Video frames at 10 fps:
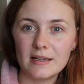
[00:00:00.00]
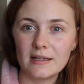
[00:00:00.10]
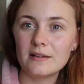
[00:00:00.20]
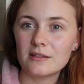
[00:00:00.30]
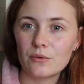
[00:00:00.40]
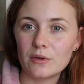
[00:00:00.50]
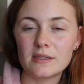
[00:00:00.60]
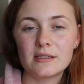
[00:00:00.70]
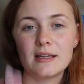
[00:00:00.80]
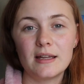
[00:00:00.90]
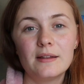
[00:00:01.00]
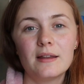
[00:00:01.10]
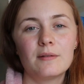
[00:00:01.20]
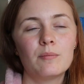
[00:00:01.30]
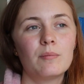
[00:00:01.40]
did. So it's
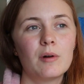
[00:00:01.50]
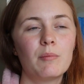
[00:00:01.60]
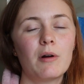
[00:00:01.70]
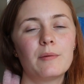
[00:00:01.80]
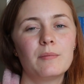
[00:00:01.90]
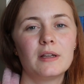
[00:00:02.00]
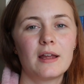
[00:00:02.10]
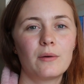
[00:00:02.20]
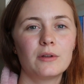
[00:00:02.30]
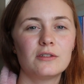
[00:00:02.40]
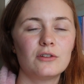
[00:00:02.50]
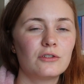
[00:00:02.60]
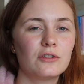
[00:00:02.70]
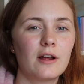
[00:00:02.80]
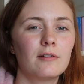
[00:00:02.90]
in the apartment now. It's
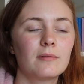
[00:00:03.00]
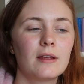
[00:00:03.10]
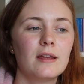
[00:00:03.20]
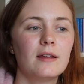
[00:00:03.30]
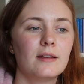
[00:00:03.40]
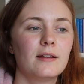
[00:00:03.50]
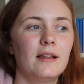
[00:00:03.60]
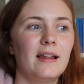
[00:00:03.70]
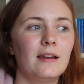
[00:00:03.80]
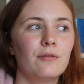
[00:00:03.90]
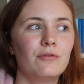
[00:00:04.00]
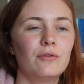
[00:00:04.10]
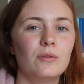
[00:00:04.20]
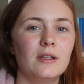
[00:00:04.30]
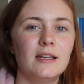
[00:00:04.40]
just not like
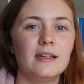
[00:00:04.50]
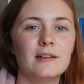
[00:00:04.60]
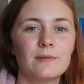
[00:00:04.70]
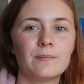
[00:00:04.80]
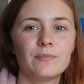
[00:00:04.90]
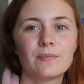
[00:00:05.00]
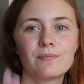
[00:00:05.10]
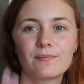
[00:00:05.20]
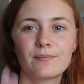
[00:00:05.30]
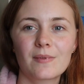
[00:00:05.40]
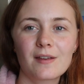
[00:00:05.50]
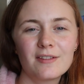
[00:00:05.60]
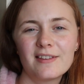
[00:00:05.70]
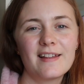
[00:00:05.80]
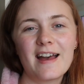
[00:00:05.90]
fully
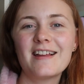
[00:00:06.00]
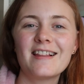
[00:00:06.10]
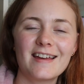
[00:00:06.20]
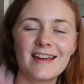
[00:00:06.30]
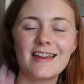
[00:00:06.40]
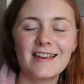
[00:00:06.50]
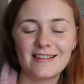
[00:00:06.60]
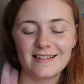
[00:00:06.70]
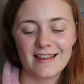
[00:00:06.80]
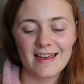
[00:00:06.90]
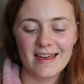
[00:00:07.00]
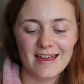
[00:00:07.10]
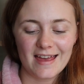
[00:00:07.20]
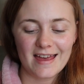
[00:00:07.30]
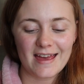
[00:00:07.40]
styled, I guess.
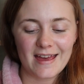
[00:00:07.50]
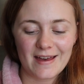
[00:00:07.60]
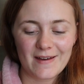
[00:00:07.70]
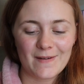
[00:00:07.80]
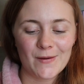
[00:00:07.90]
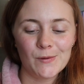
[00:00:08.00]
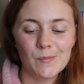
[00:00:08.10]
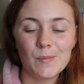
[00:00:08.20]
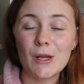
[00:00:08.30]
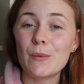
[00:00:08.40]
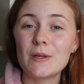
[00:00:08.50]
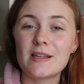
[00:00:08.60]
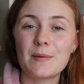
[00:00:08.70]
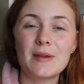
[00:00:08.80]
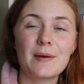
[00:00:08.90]
But I was
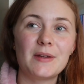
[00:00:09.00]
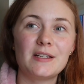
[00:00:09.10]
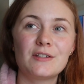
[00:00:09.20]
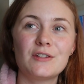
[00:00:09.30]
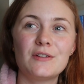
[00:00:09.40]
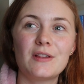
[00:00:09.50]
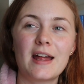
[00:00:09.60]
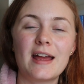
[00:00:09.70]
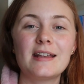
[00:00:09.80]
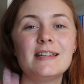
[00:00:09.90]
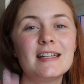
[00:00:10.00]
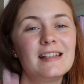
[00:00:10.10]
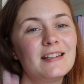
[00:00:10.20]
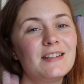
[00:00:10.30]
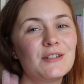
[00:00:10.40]
happy I managed to do that. I
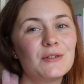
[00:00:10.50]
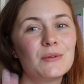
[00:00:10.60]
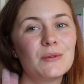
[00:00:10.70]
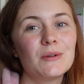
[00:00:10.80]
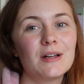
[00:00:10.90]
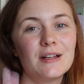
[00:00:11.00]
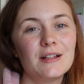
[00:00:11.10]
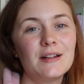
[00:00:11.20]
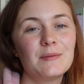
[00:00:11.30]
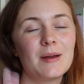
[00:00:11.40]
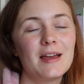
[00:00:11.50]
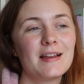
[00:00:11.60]
did do a little,